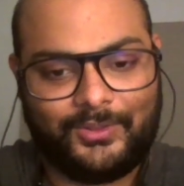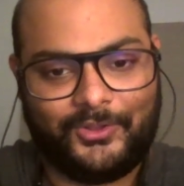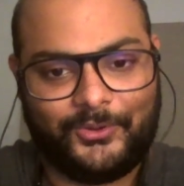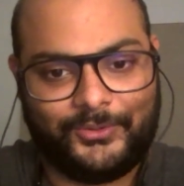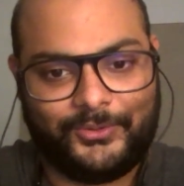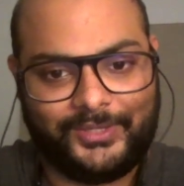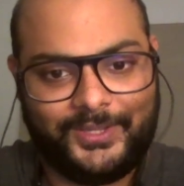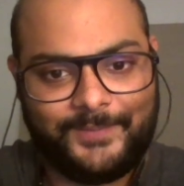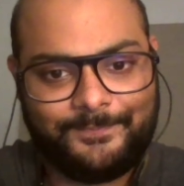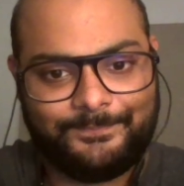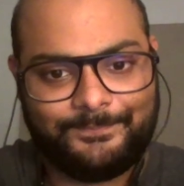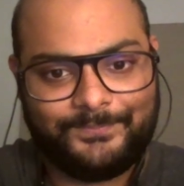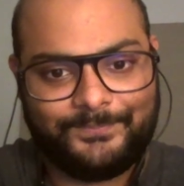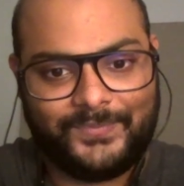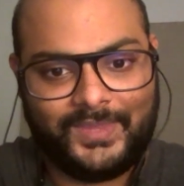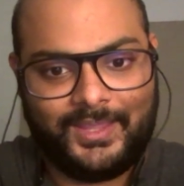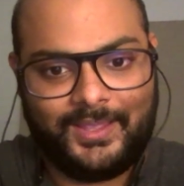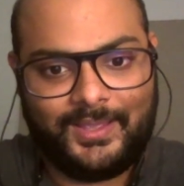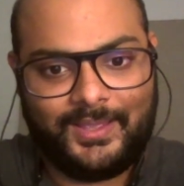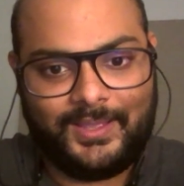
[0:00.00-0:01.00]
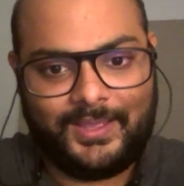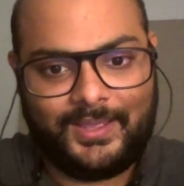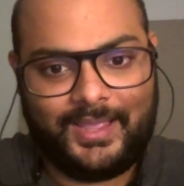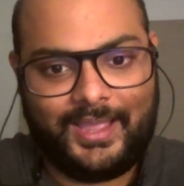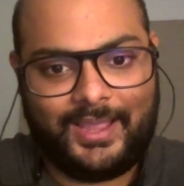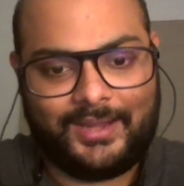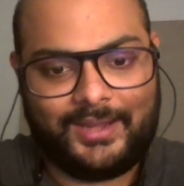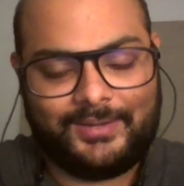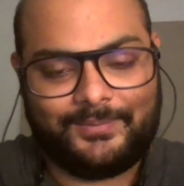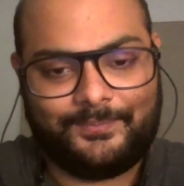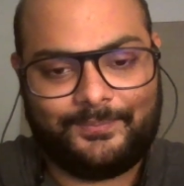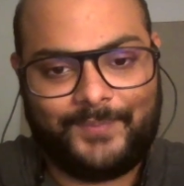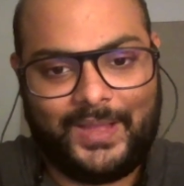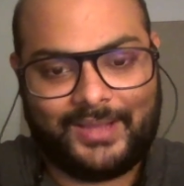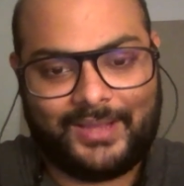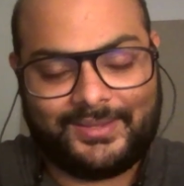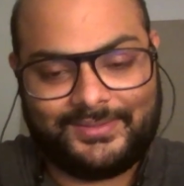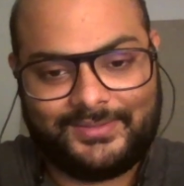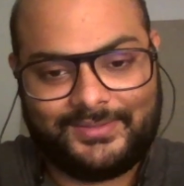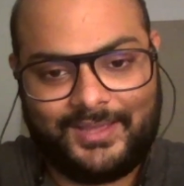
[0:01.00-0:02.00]
Okay? And
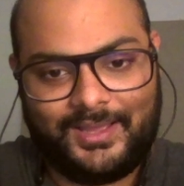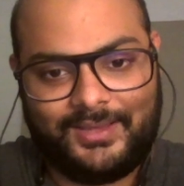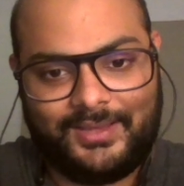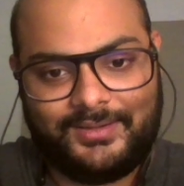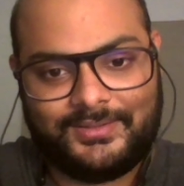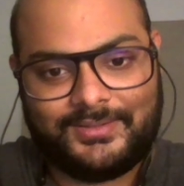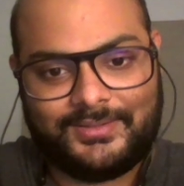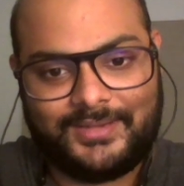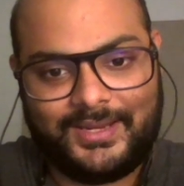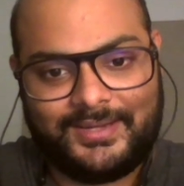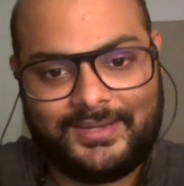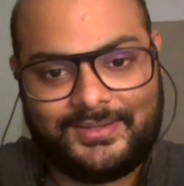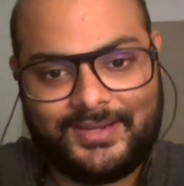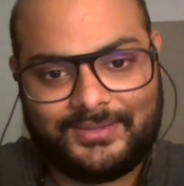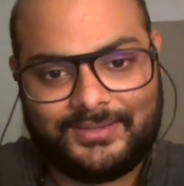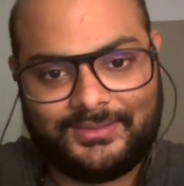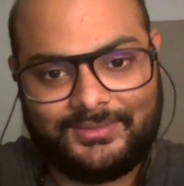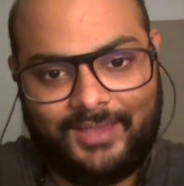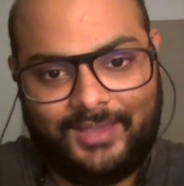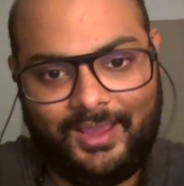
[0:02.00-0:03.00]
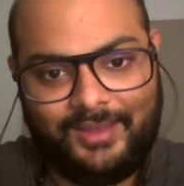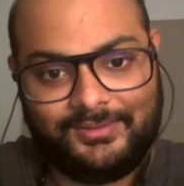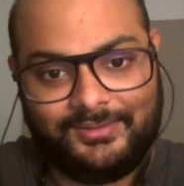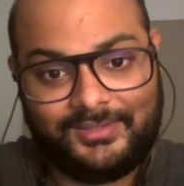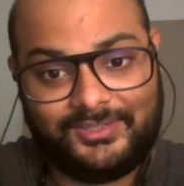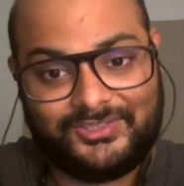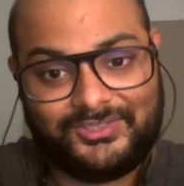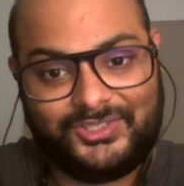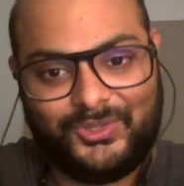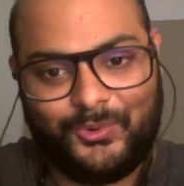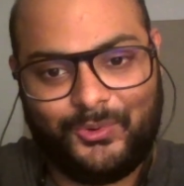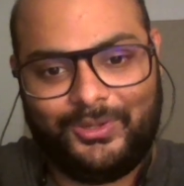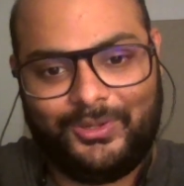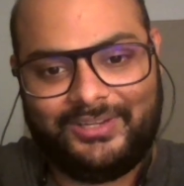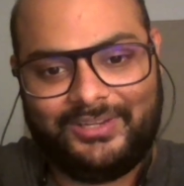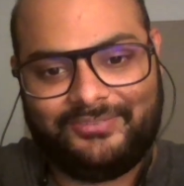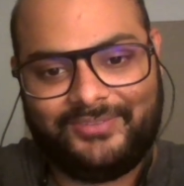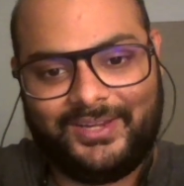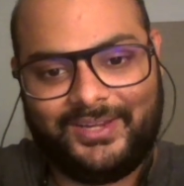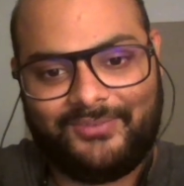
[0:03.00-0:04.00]
Pakistan, in data science, it's the
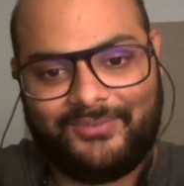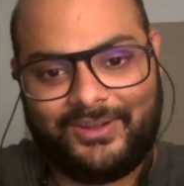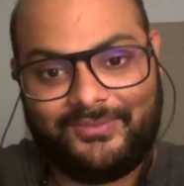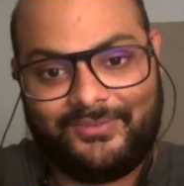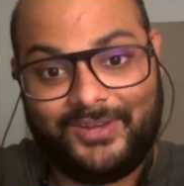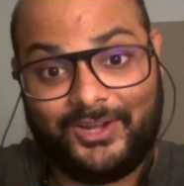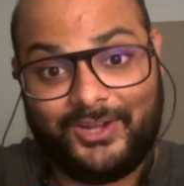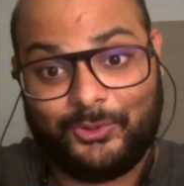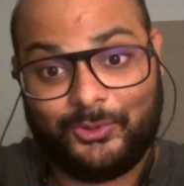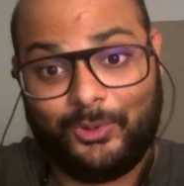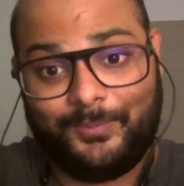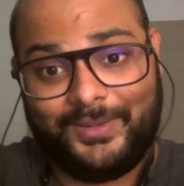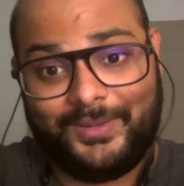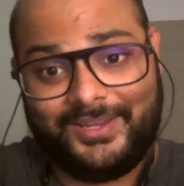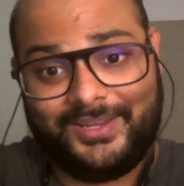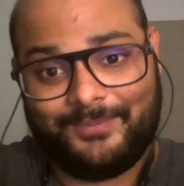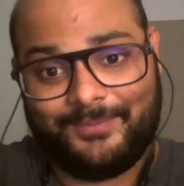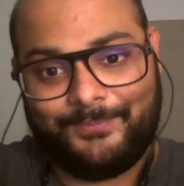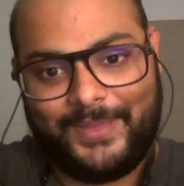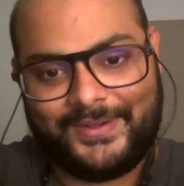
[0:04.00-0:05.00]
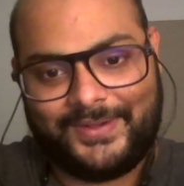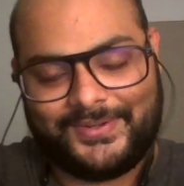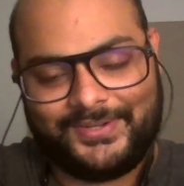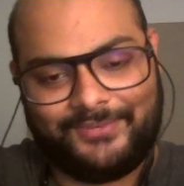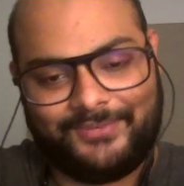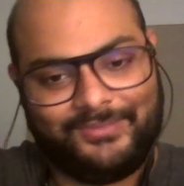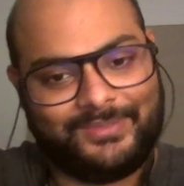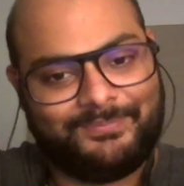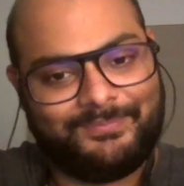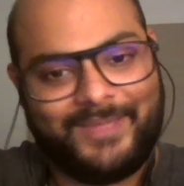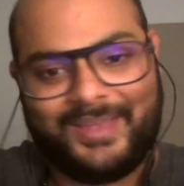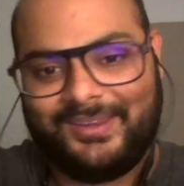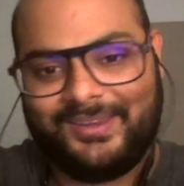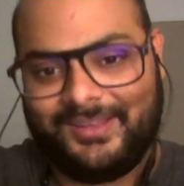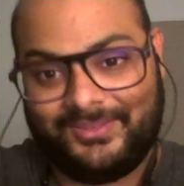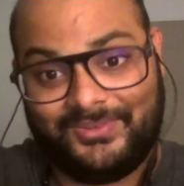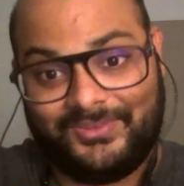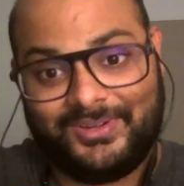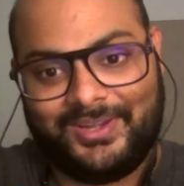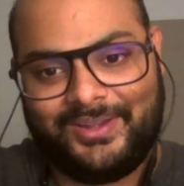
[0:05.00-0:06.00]
only field where we are globally competitive with many
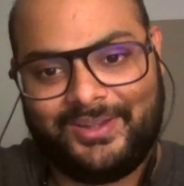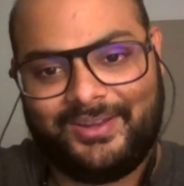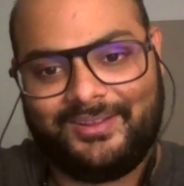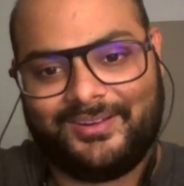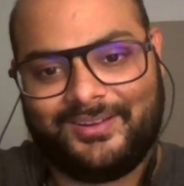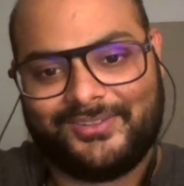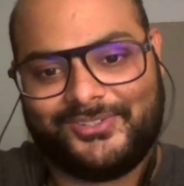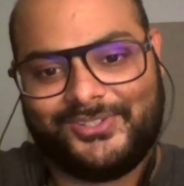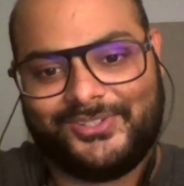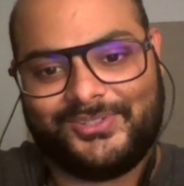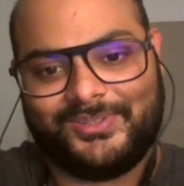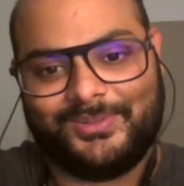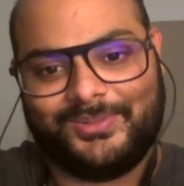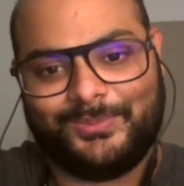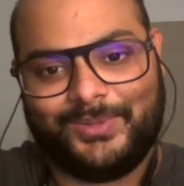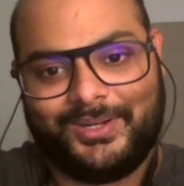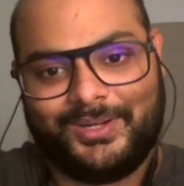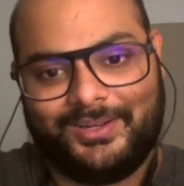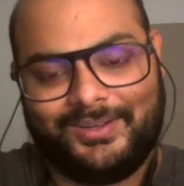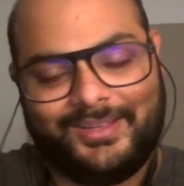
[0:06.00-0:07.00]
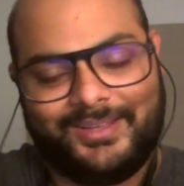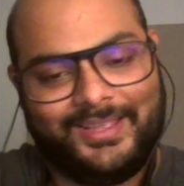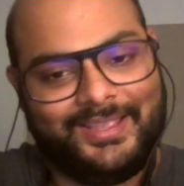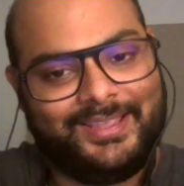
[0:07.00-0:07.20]
other leading countries in the world.